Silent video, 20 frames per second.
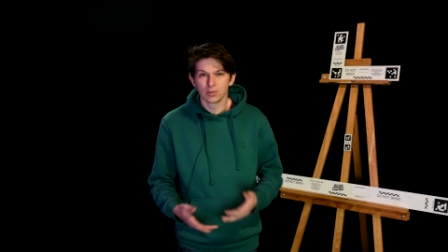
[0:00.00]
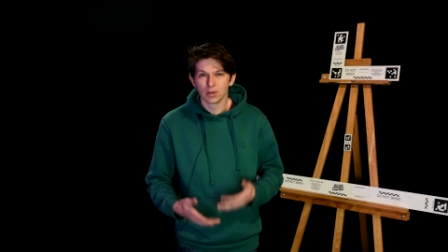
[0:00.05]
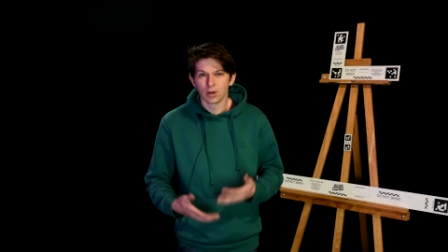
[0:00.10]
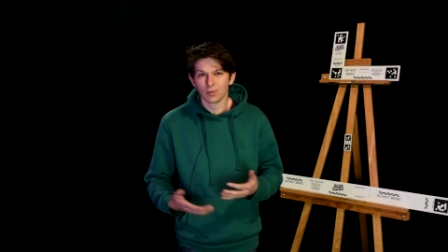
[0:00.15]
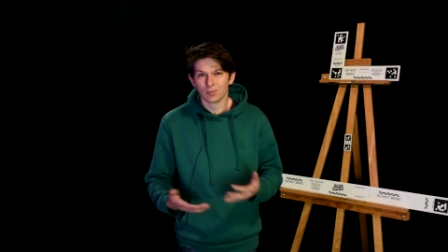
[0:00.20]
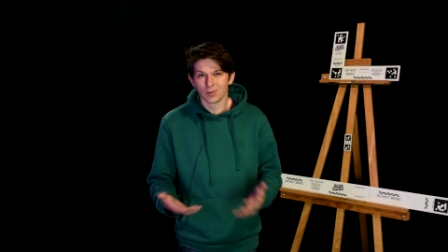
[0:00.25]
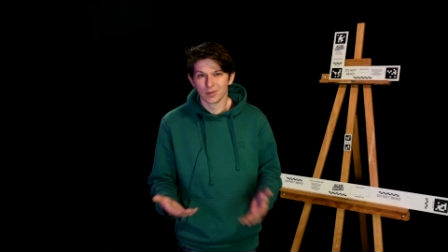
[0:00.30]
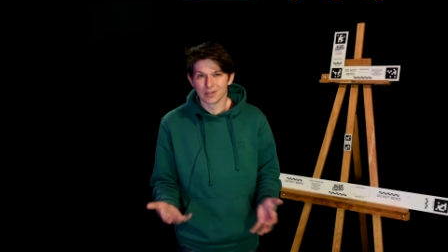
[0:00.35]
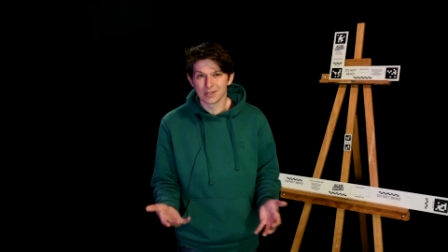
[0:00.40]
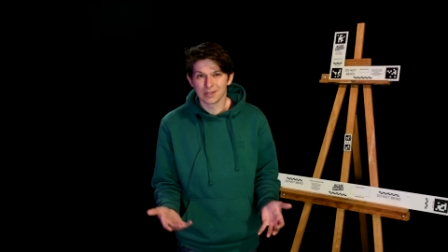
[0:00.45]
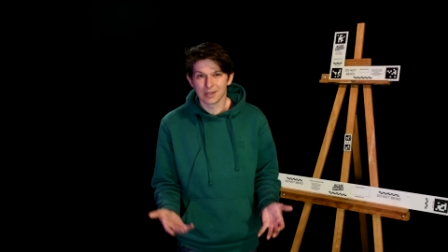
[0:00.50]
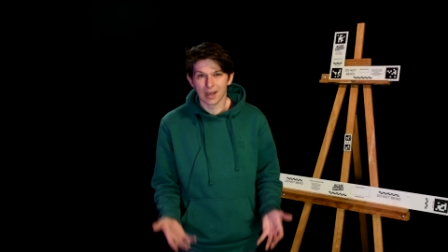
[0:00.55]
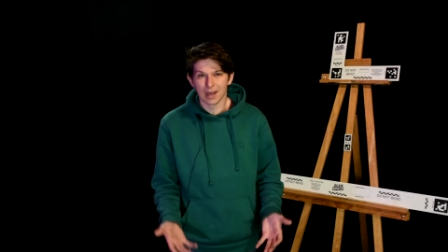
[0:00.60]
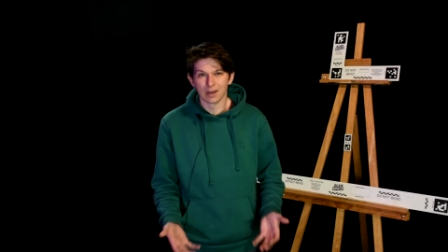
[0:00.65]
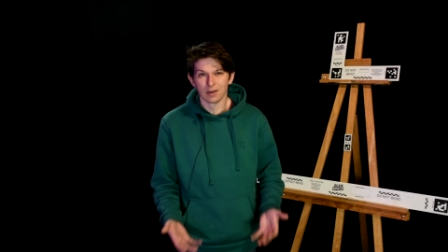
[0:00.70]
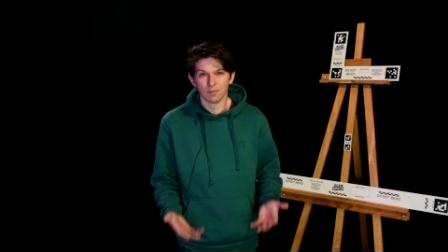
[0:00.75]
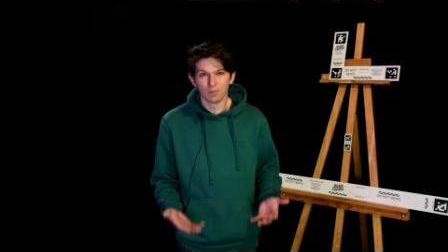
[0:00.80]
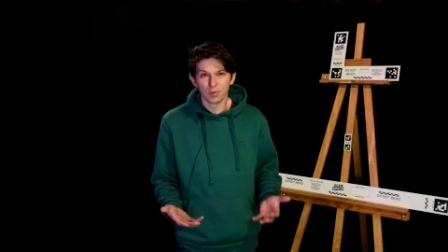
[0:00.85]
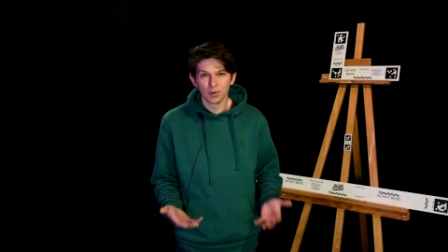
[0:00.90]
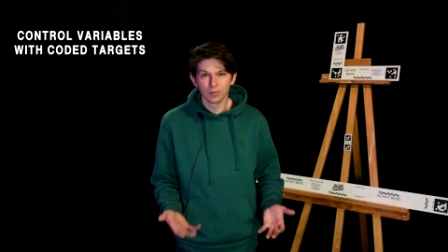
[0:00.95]
you don't want to
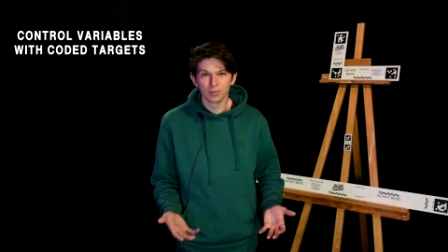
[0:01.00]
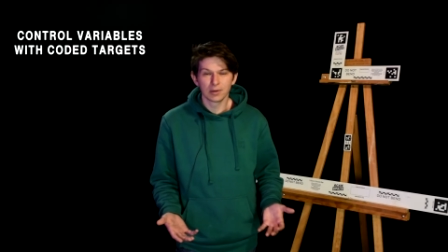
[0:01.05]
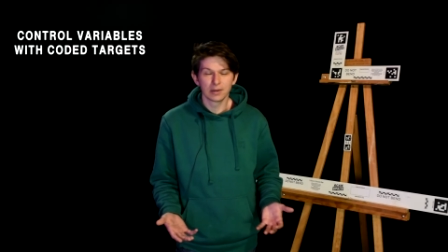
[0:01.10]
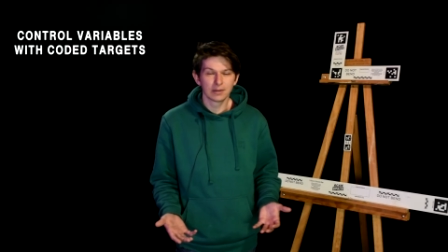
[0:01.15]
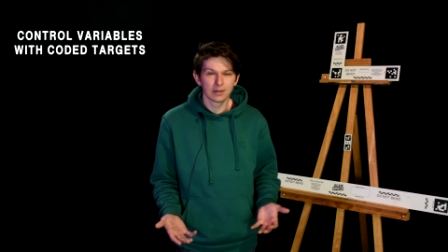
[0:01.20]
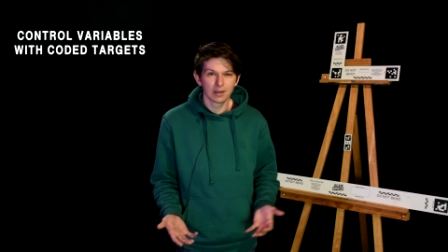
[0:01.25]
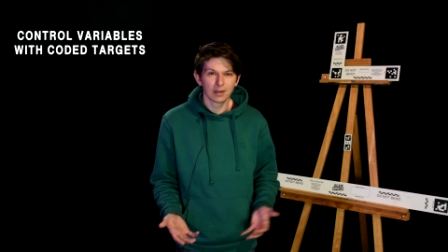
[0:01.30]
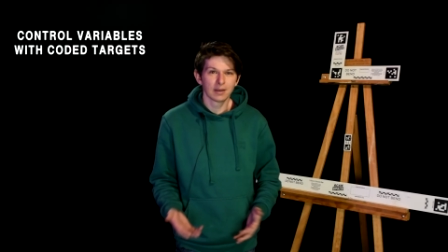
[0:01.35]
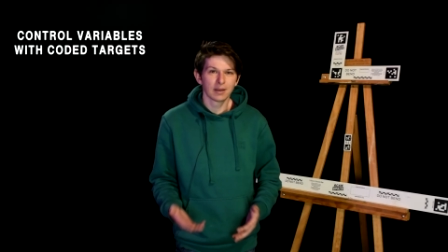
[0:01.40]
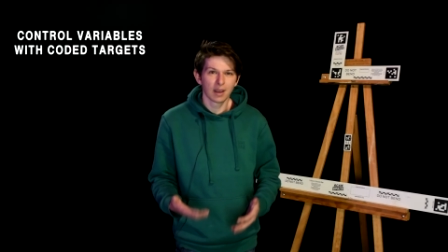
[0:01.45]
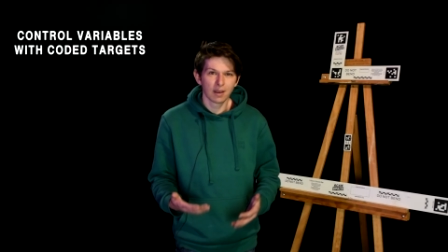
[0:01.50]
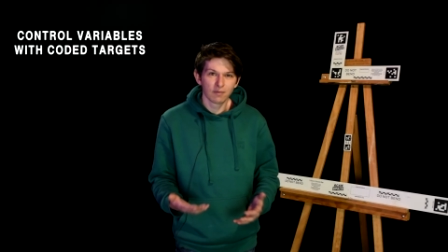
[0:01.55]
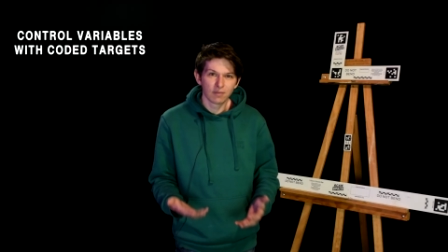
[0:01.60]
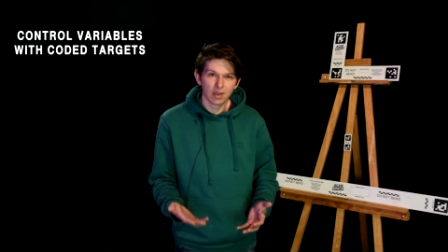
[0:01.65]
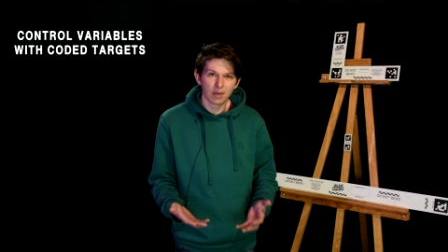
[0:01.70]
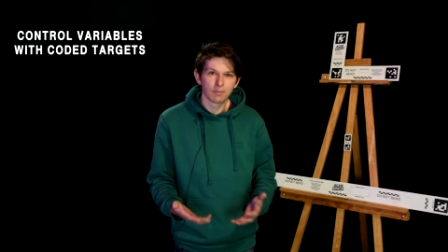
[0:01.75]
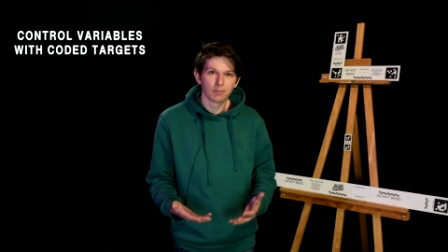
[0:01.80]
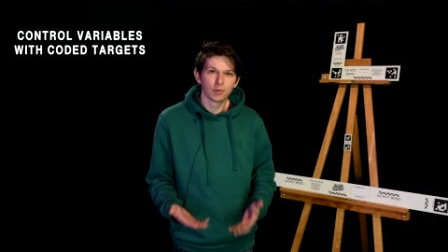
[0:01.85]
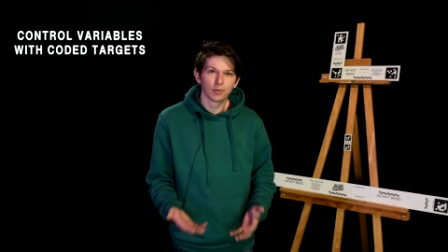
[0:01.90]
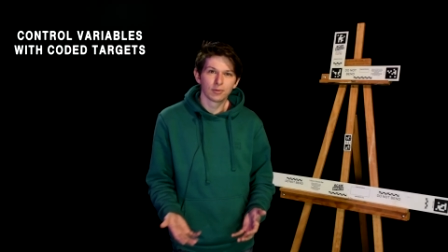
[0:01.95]
scan a building and have
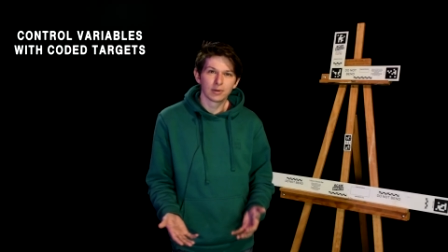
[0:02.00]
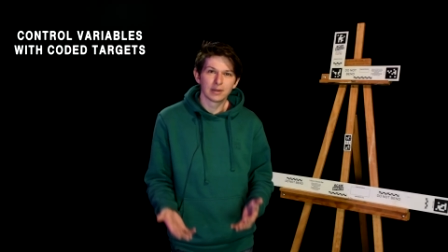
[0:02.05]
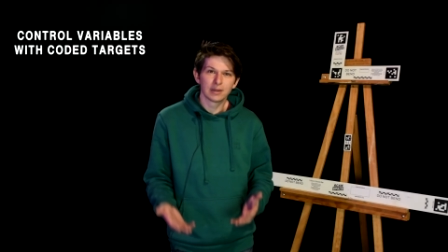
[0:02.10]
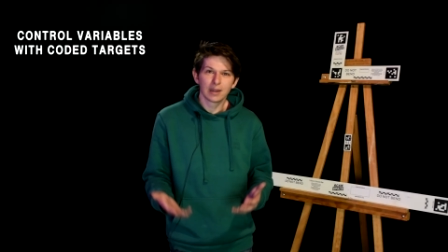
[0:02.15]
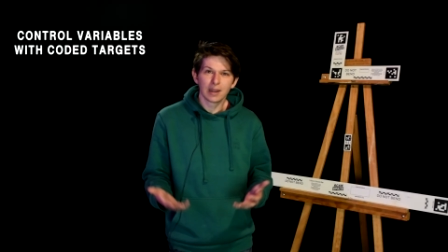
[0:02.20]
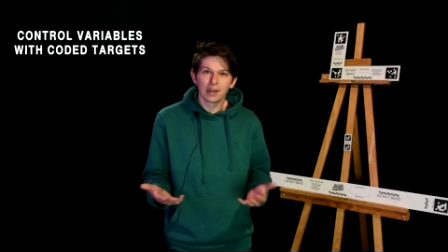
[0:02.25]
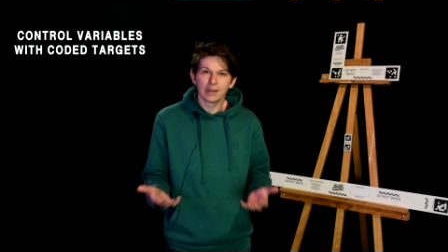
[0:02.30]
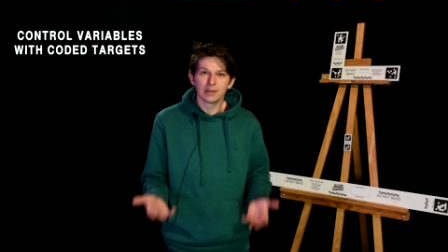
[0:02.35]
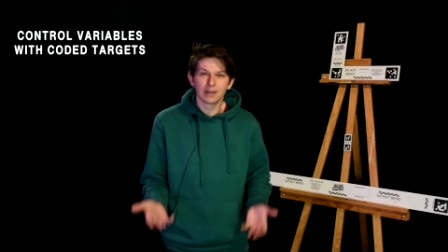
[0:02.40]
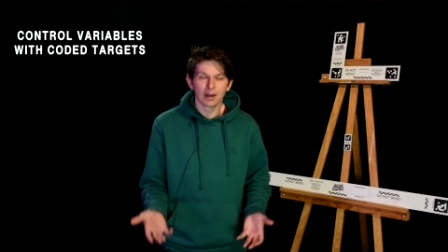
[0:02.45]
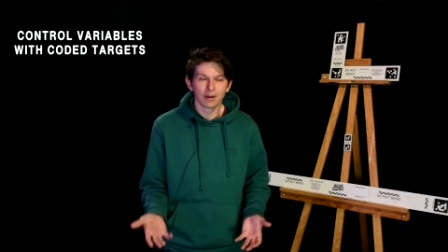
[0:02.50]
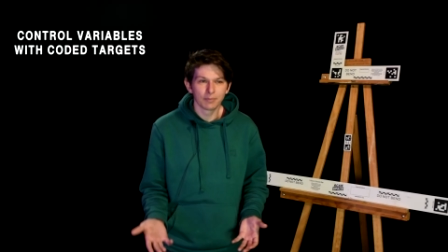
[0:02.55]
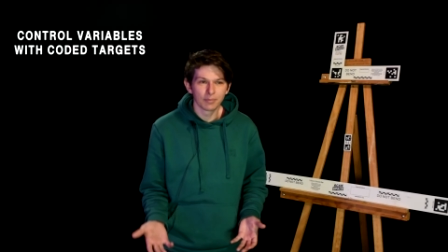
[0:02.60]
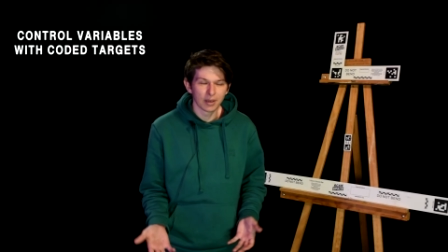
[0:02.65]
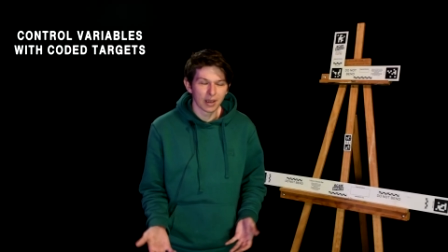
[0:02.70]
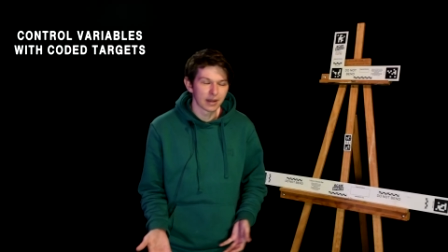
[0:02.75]
that building end up